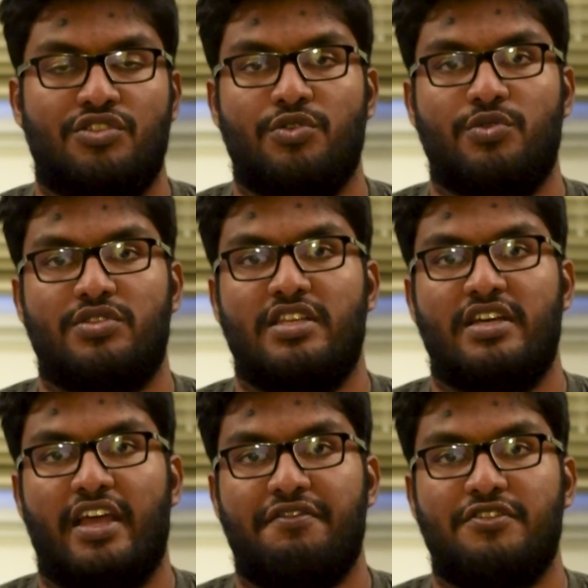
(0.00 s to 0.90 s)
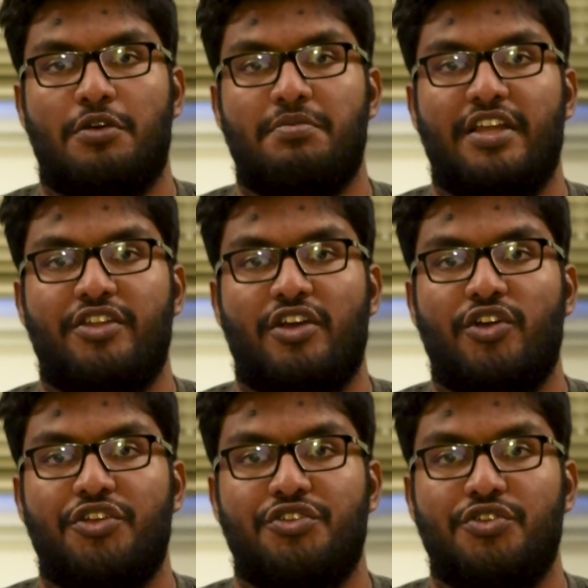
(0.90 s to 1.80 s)
choose the f-stop that you are
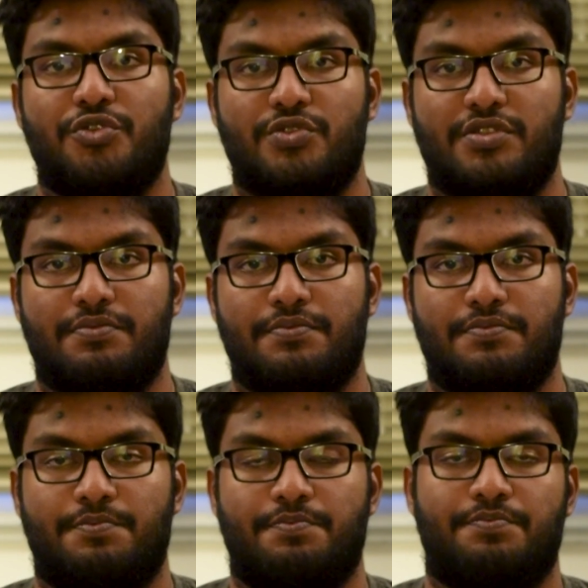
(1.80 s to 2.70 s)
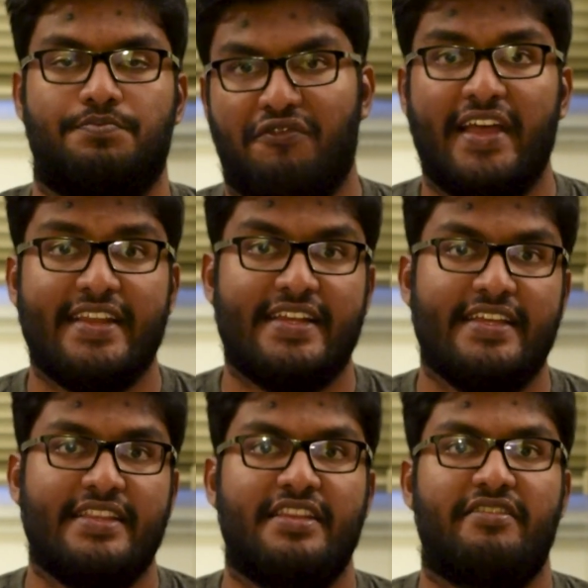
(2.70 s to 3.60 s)
going to use.
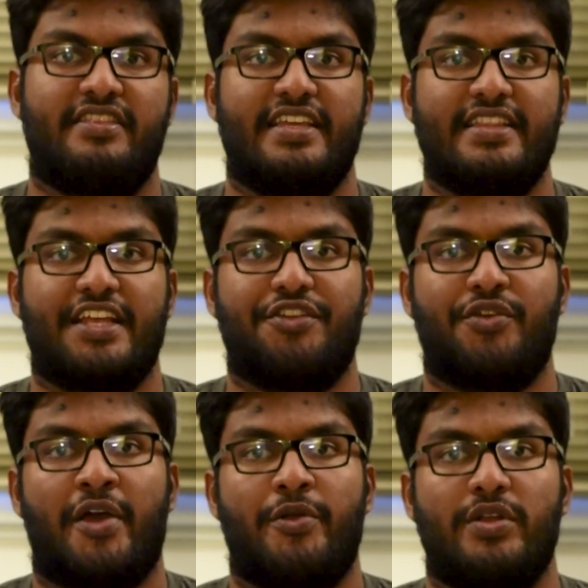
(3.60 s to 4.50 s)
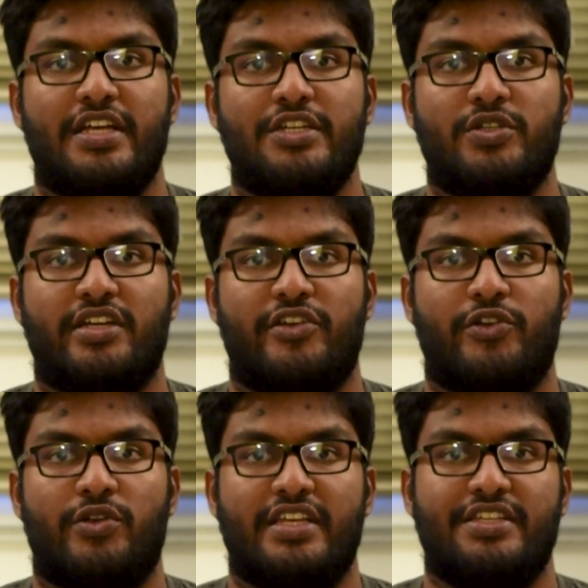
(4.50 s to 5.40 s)
Finally, the thing that you have to learn to
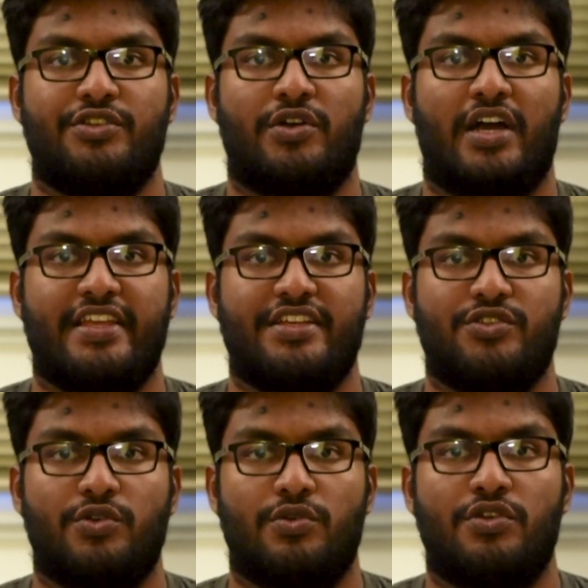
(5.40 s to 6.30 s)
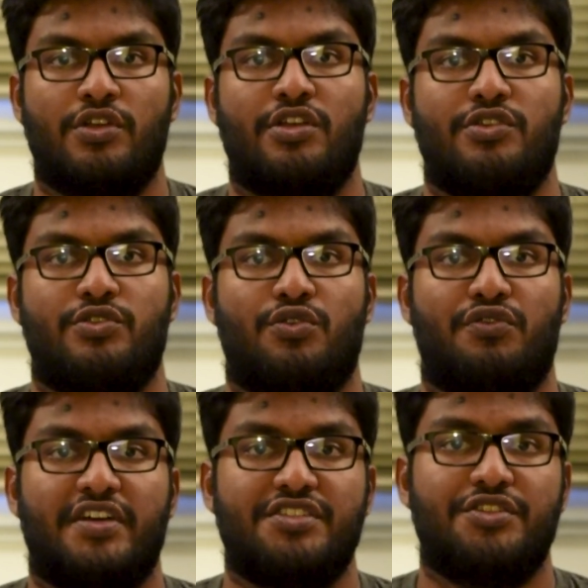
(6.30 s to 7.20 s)
control is your ISO.
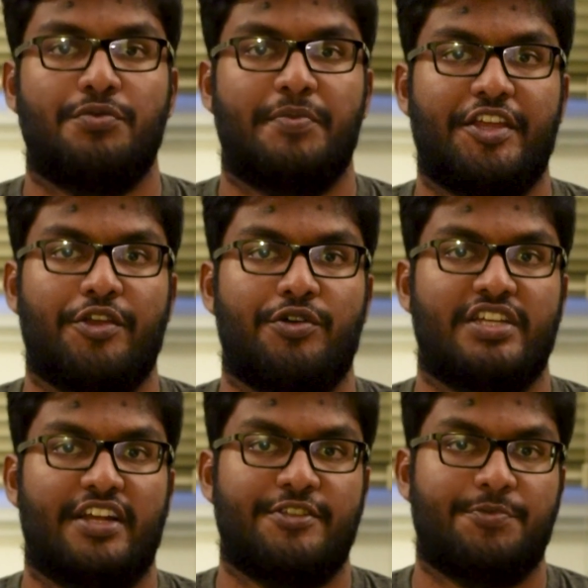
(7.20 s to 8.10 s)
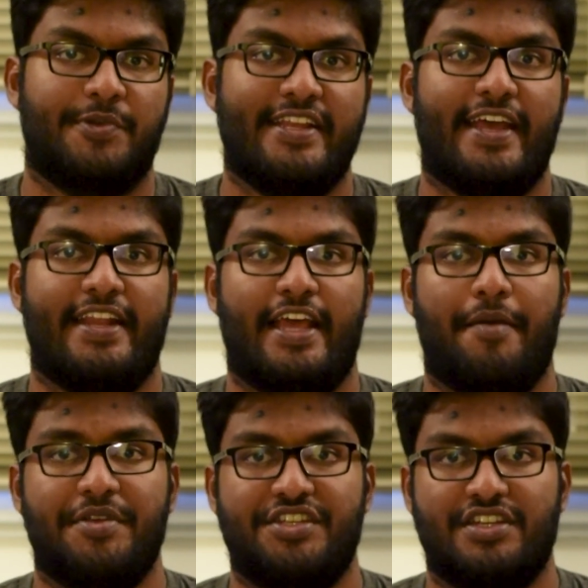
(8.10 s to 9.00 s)
So once you pick your shutter speed and
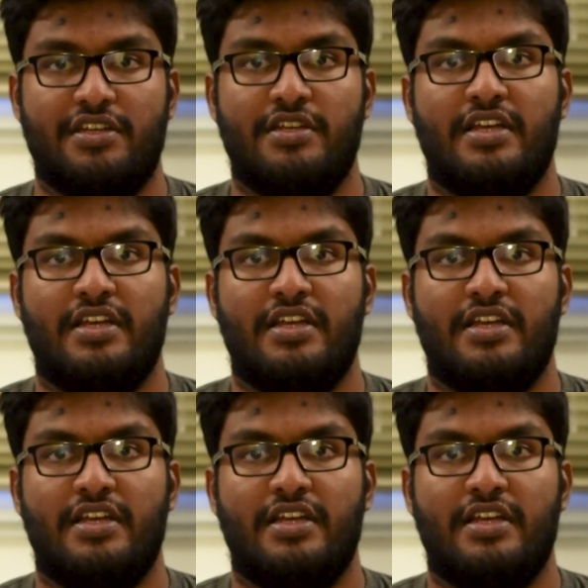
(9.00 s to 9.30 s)
aperture,